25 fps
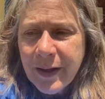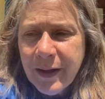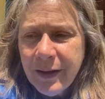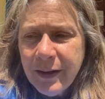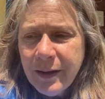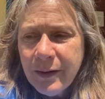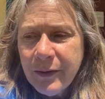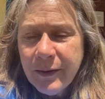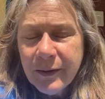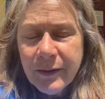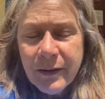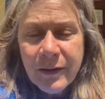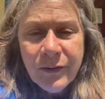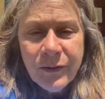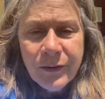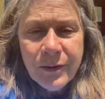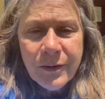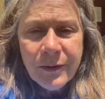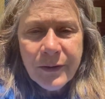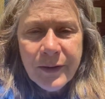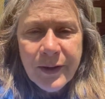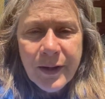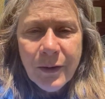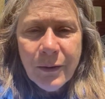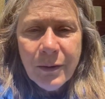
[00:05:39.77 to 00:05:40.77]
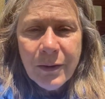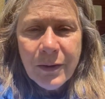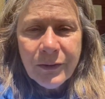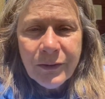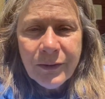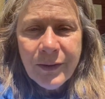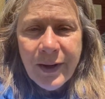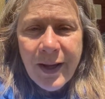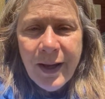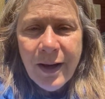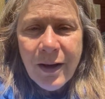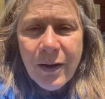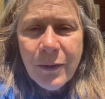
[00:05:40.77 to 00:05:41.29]
they're considered heroes
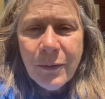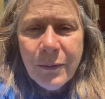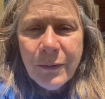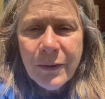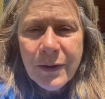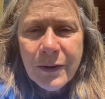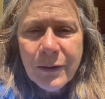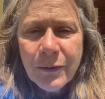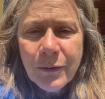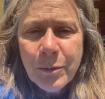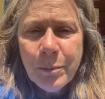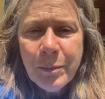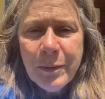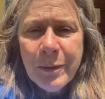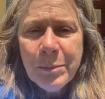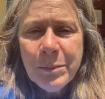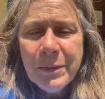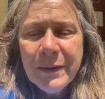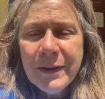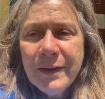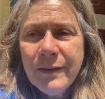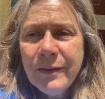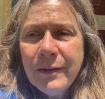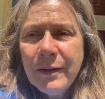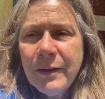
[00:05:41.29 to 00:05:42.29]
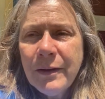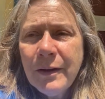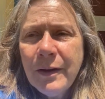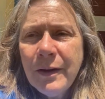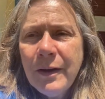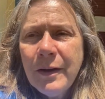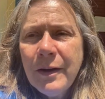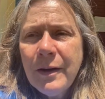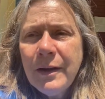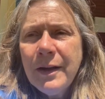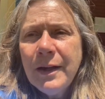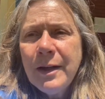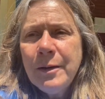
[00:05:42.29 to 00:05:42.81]
now, the people in
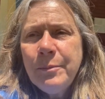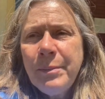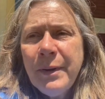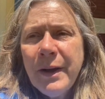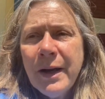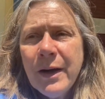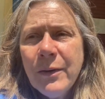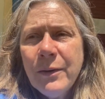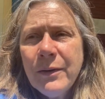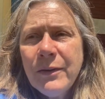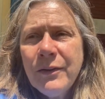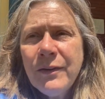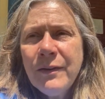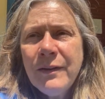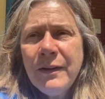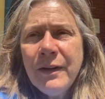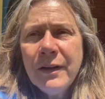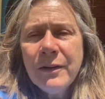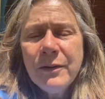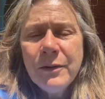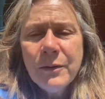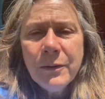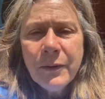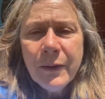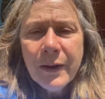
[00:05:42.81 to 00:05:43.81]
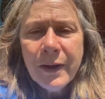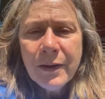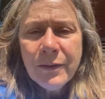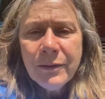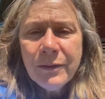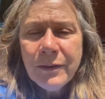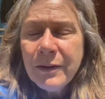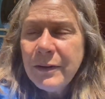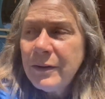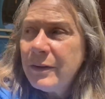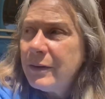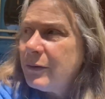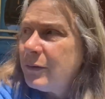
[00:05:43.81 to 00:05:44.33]
Paris in the
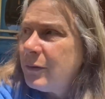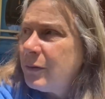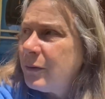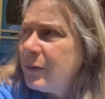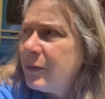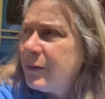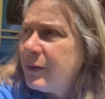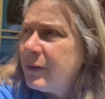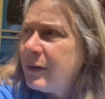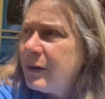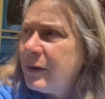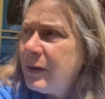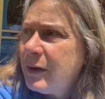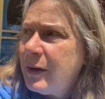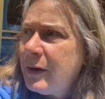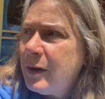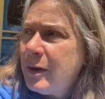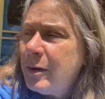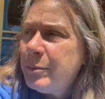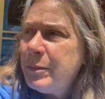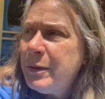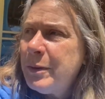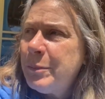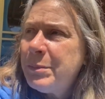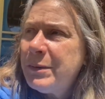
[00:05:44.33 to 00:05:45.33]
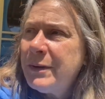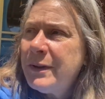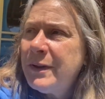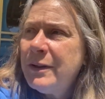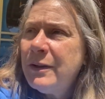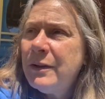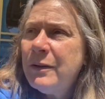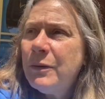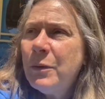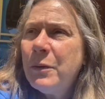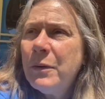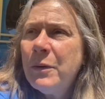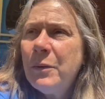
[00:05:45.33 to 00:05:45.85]
underground, or the people
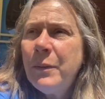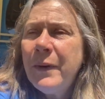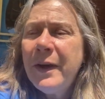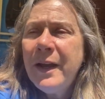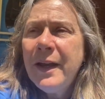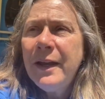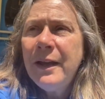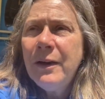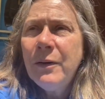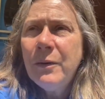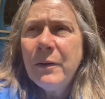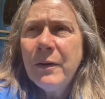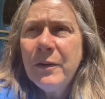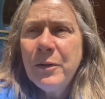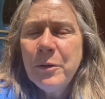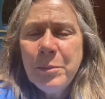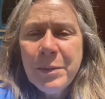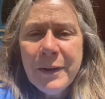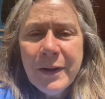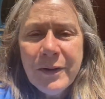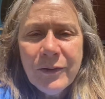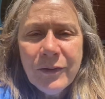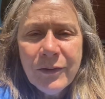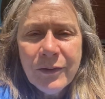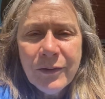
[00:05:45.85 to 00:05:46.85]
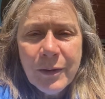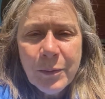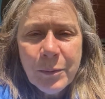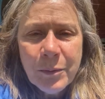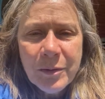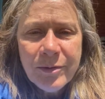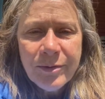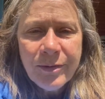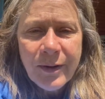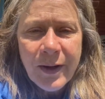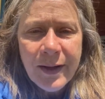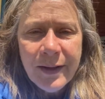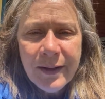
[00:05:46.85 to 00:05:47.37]
in Norway or other places that were
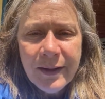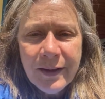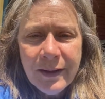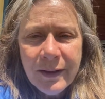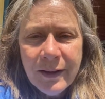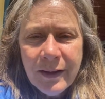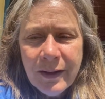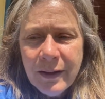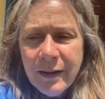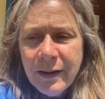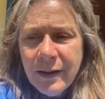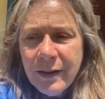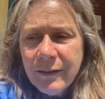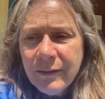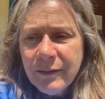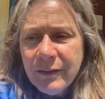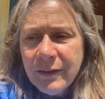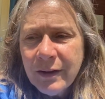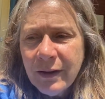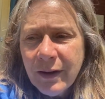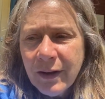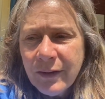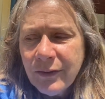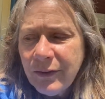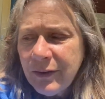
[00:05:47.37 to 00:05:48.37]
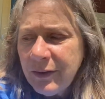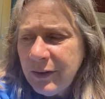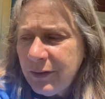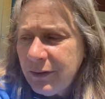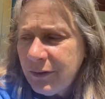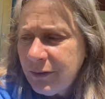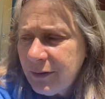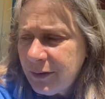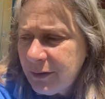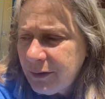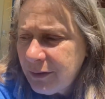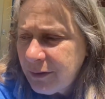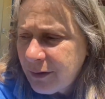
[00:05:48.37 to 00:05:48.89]
fighting the
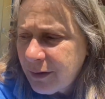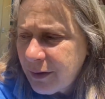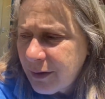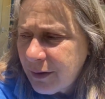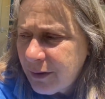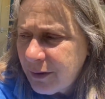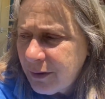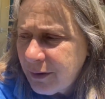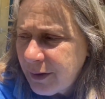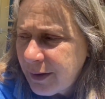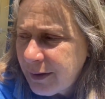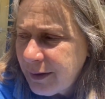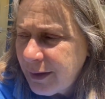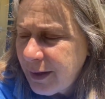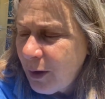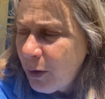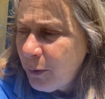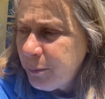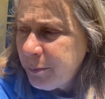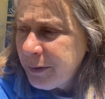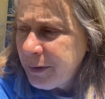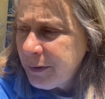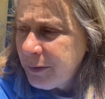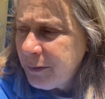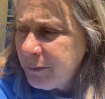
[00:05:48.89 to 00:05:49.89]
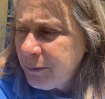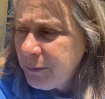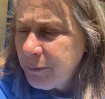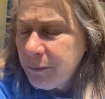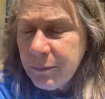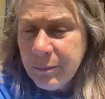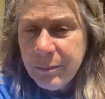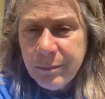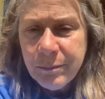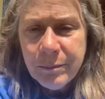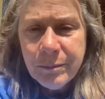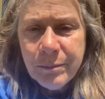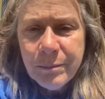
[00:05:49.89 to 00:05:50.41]
Nazis and helping
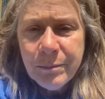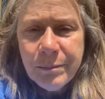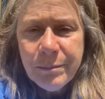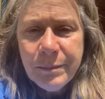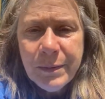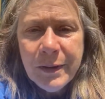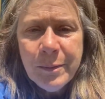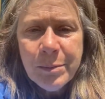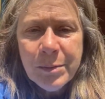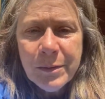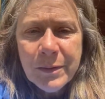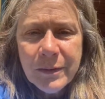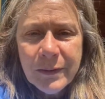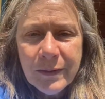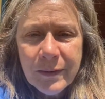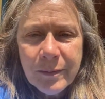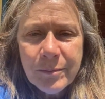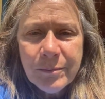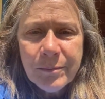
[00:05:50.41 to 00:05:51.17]
people